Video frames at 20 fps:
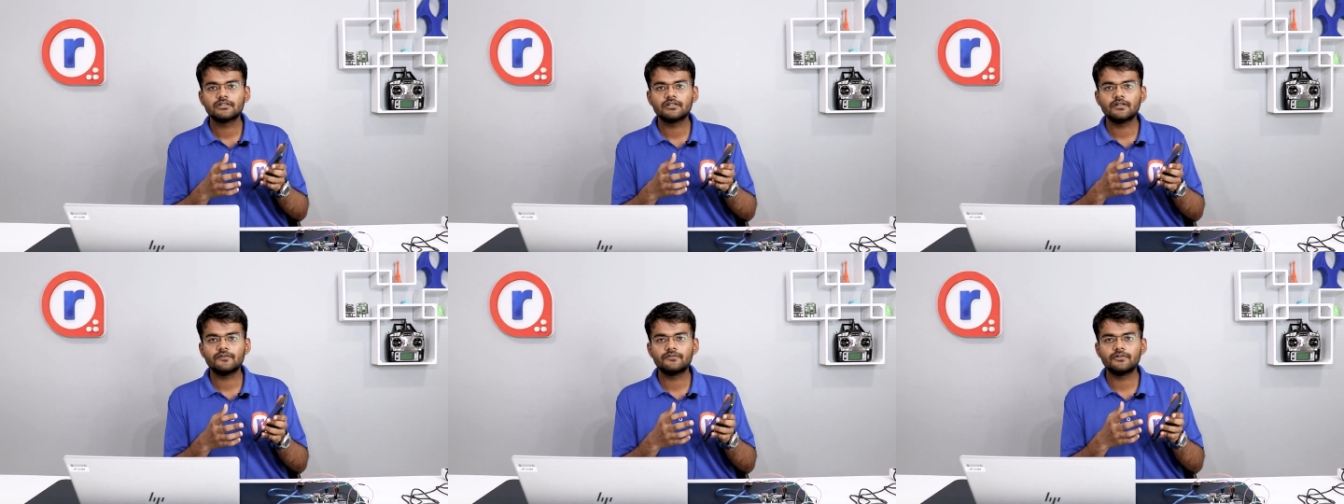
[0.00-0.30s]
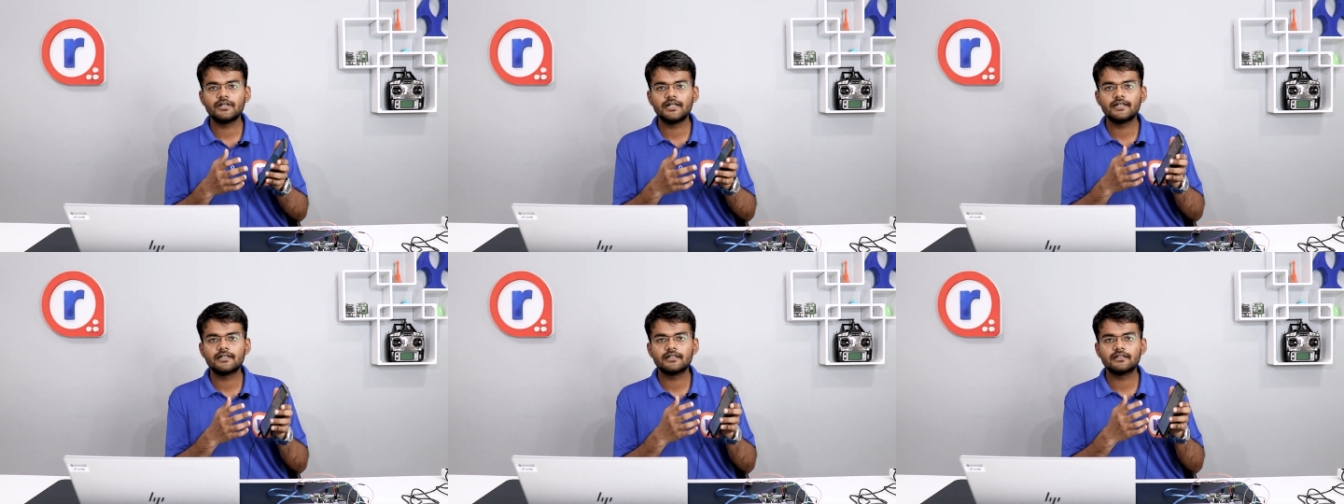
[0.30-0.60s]
you have
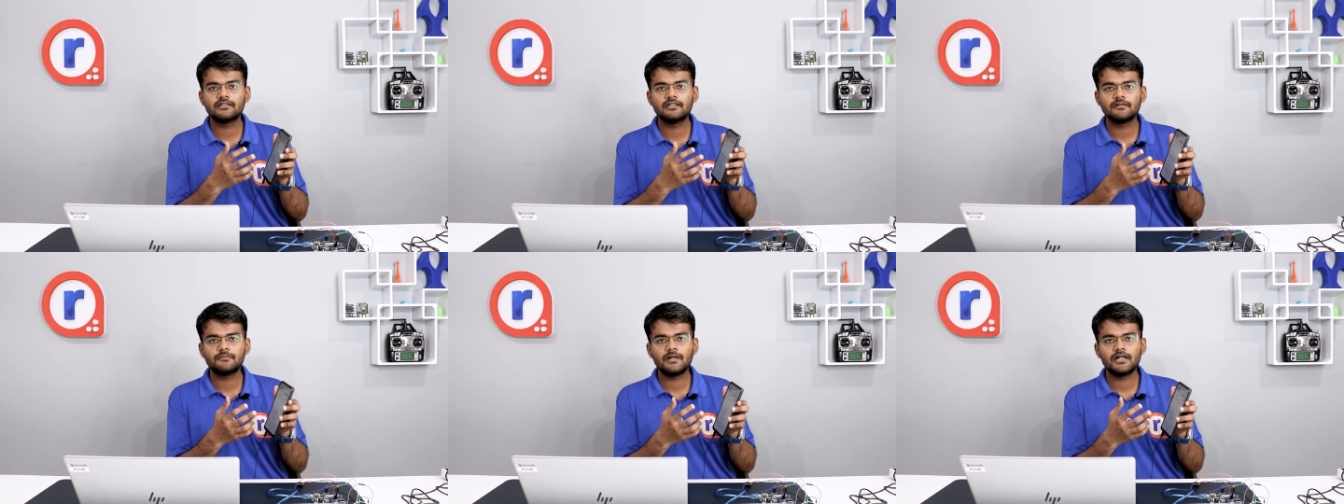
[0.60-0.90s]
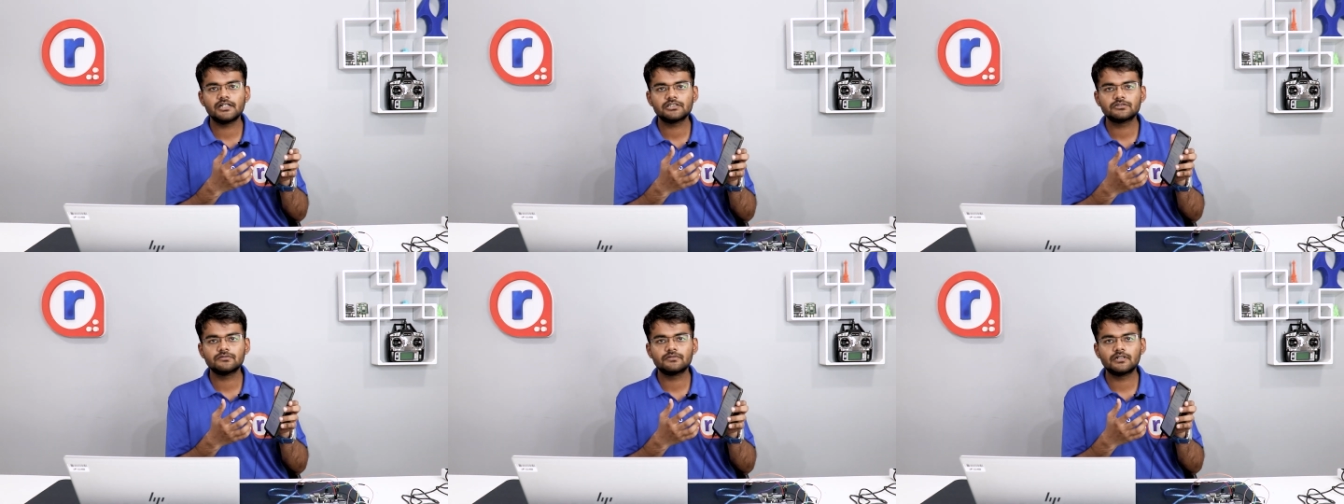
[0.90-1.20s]
to enter the
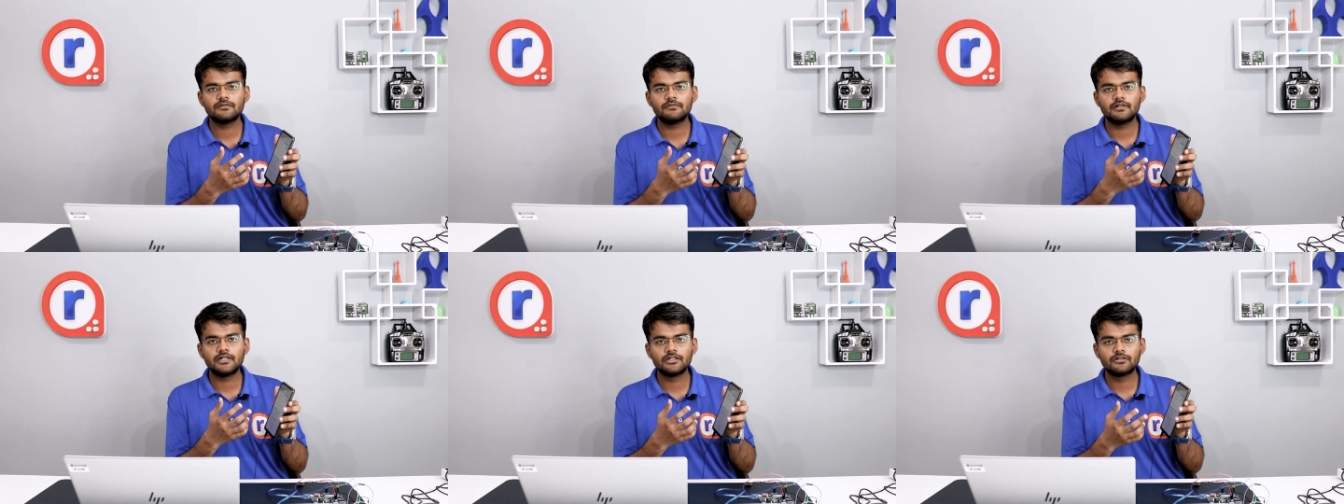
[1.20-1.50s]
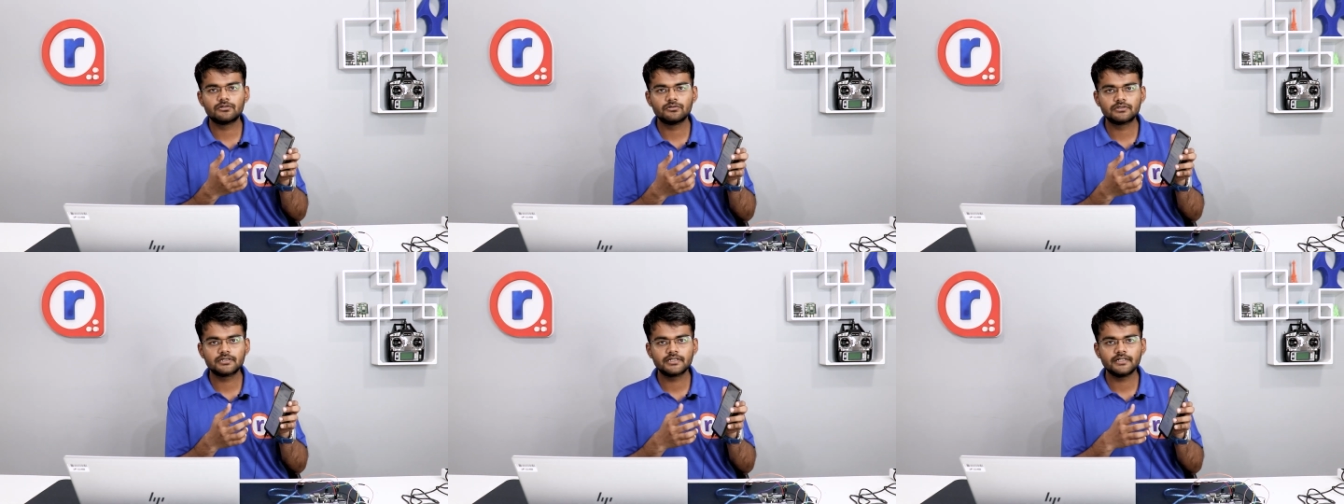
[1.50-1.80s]
password
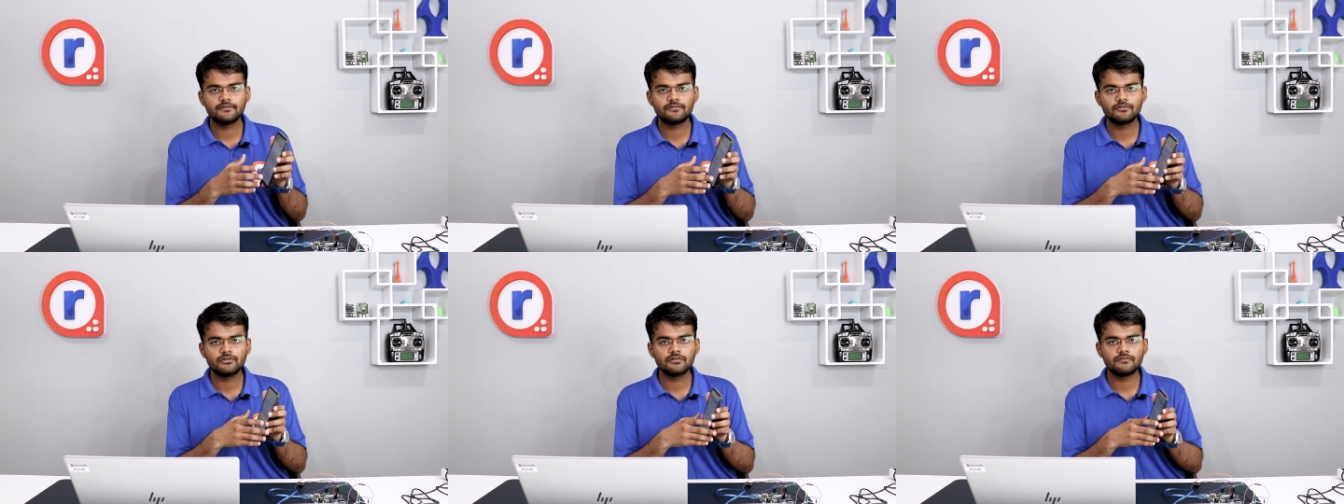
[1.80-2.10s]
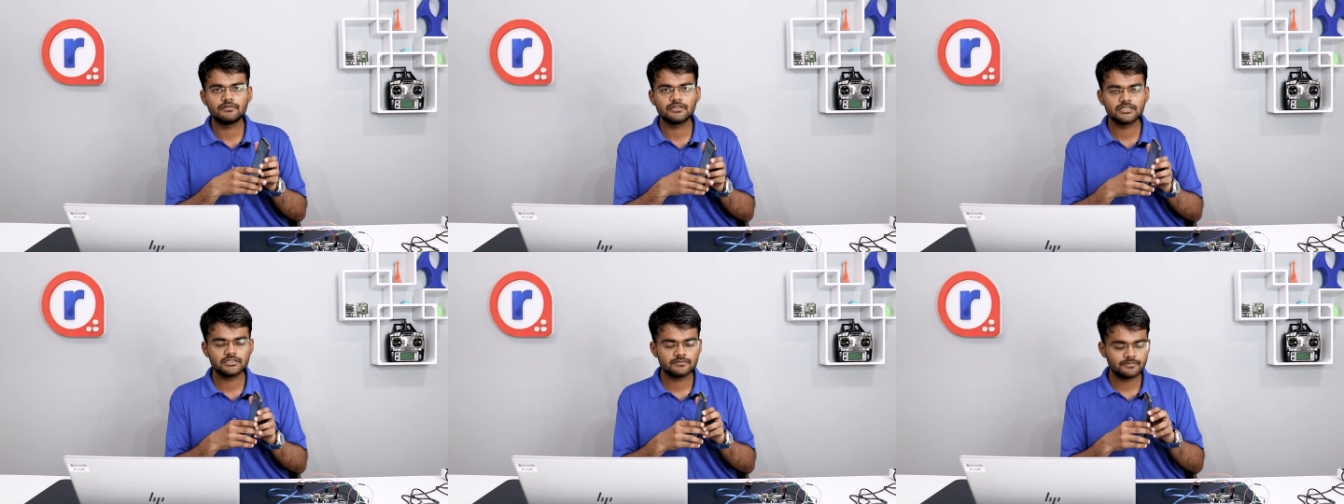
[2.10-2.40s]

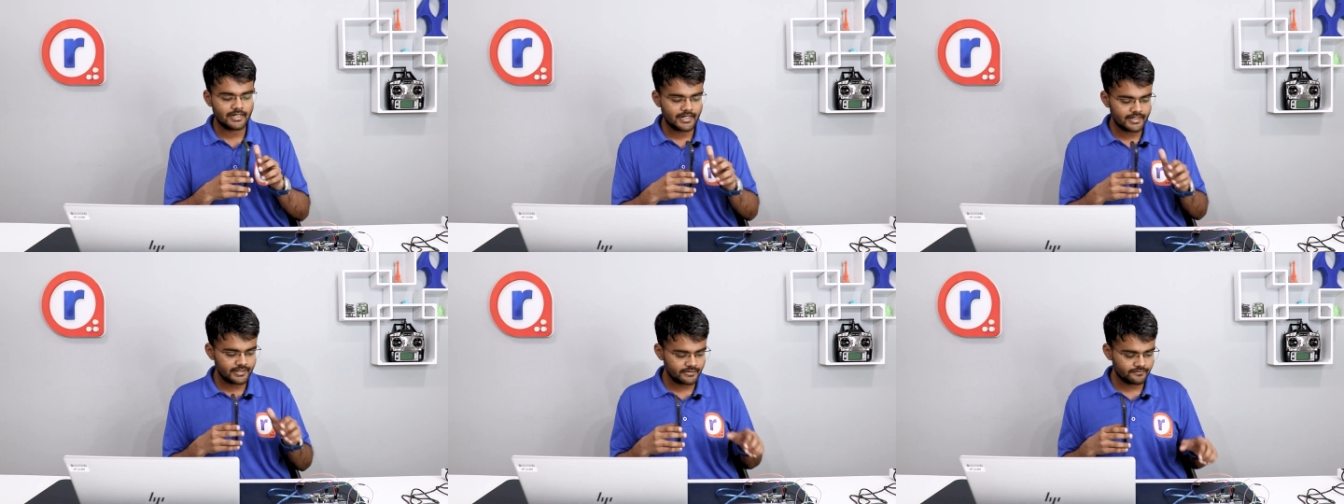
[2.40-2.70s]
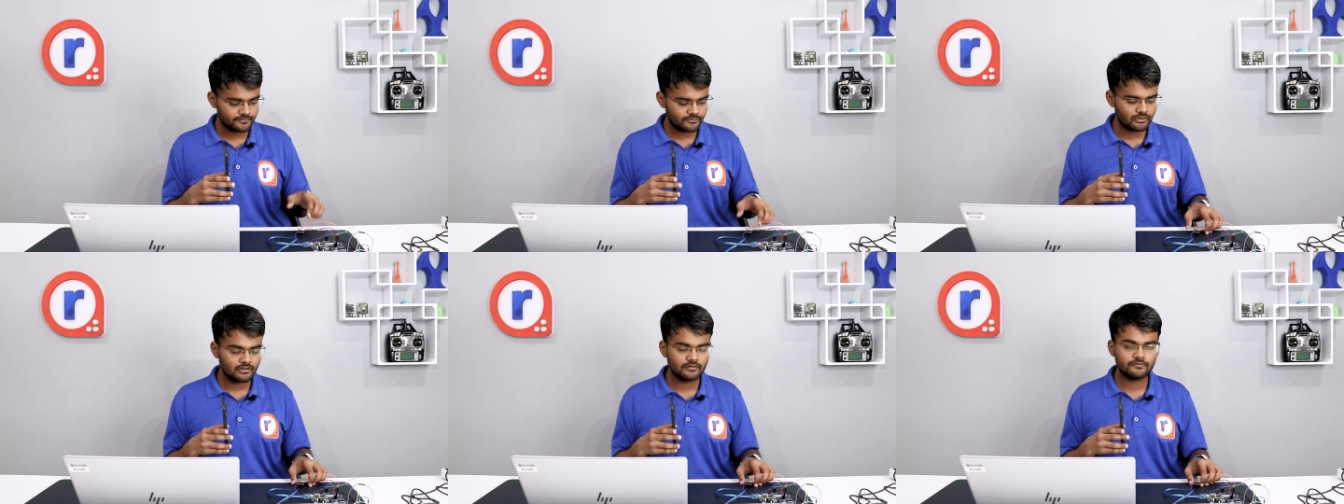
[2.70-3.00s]
1234 which is by
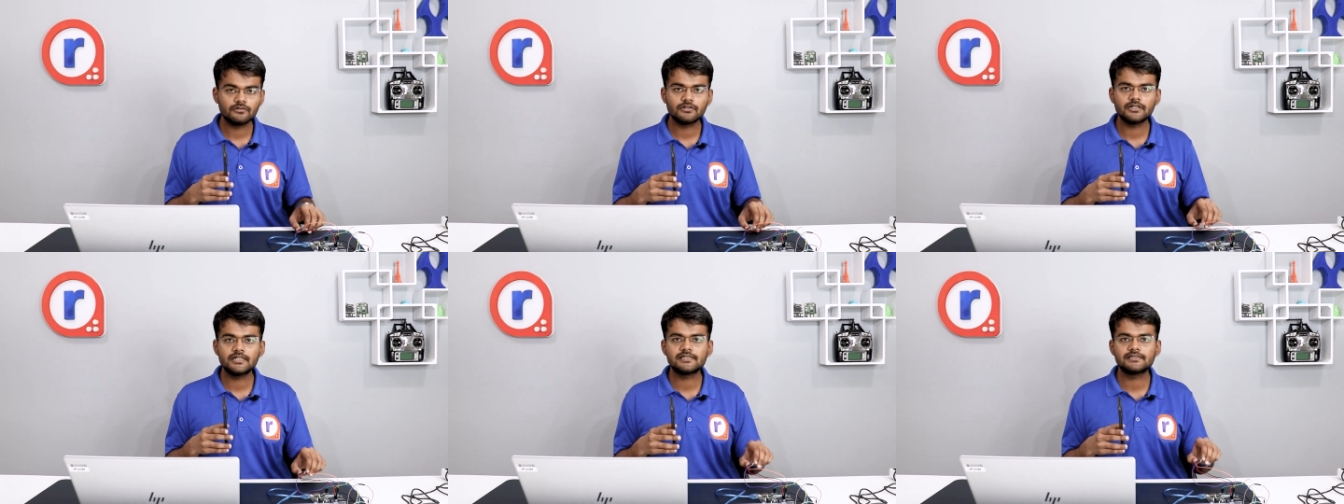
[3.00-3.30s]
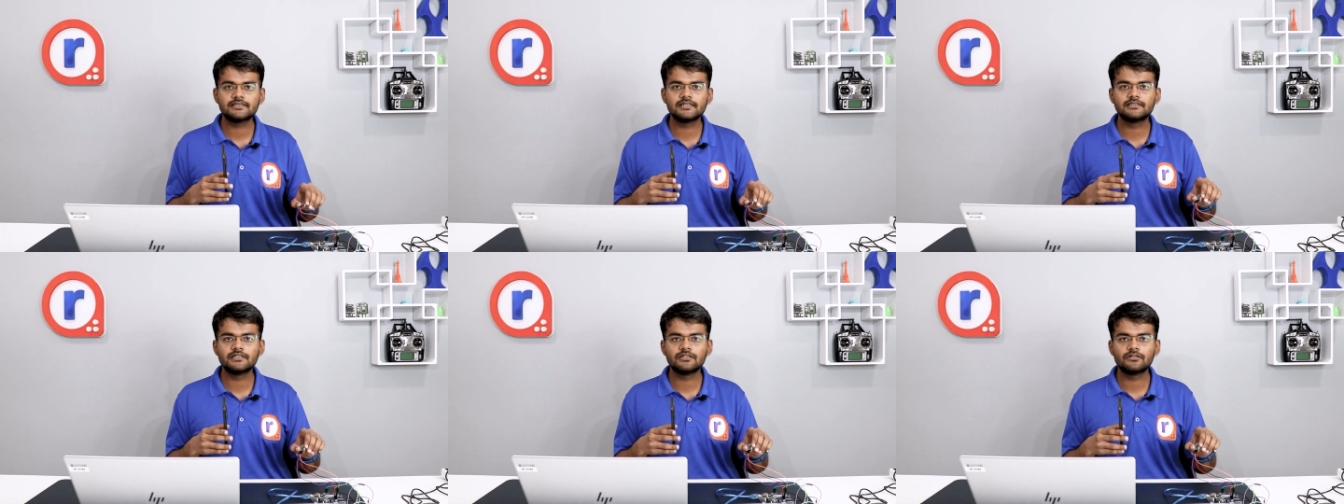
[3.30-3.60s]
default for
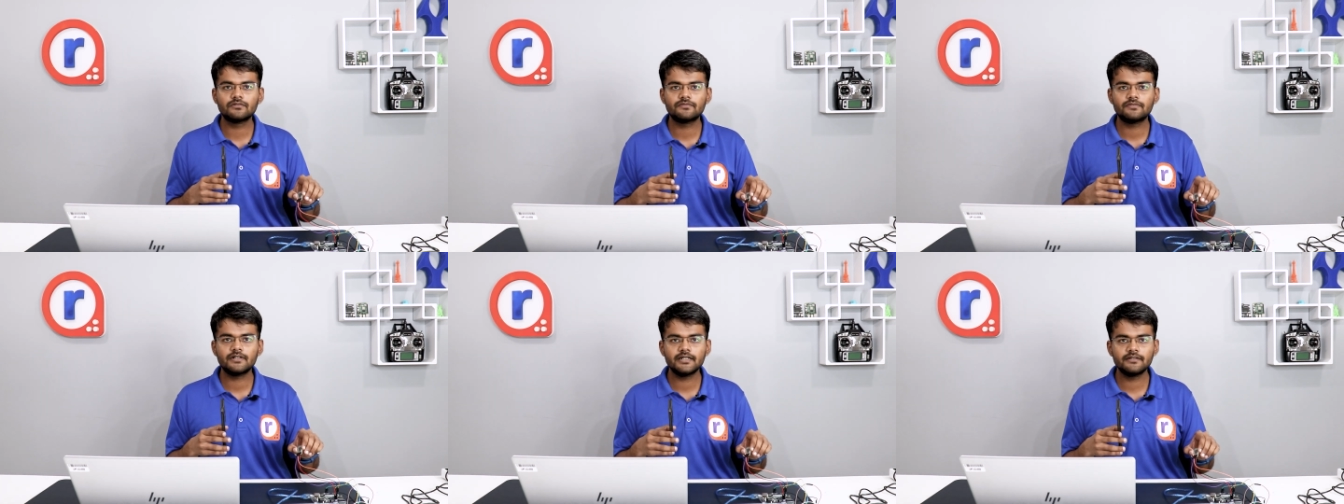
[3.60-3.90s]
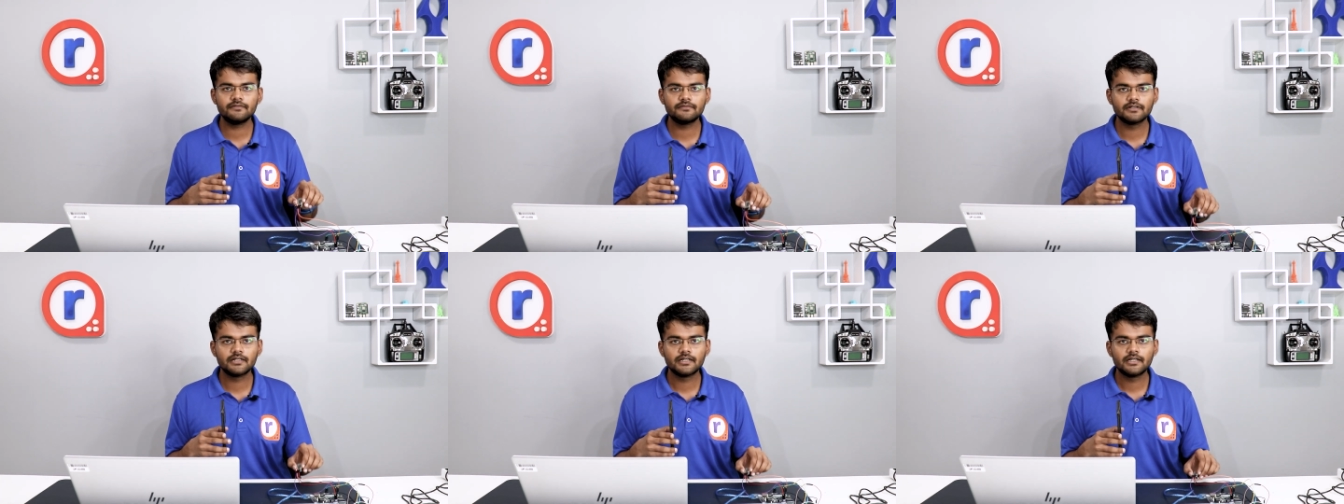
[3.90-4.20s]

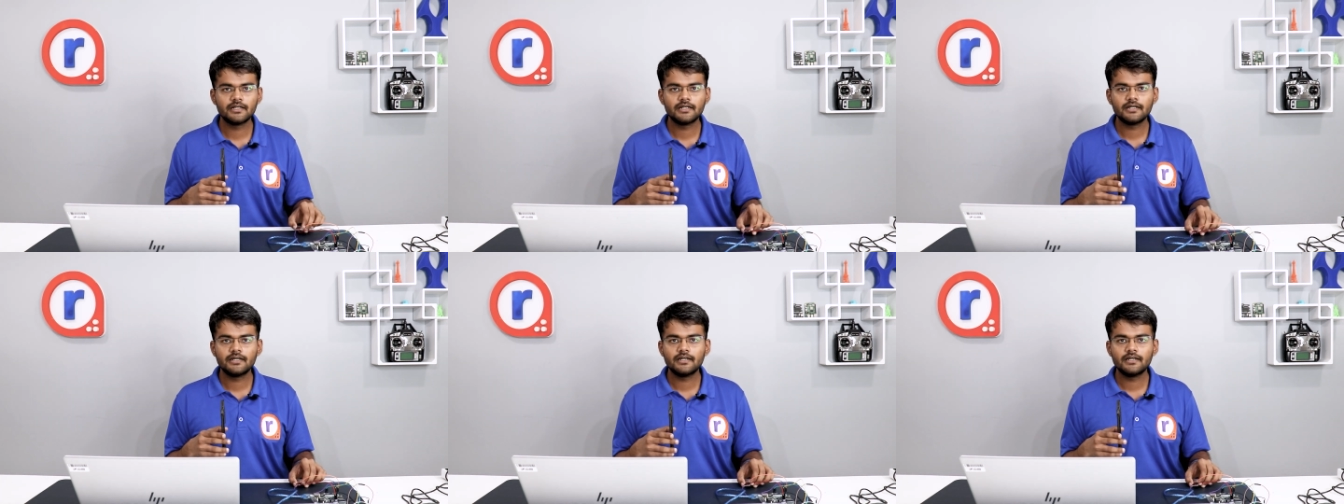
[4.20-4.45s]
HC05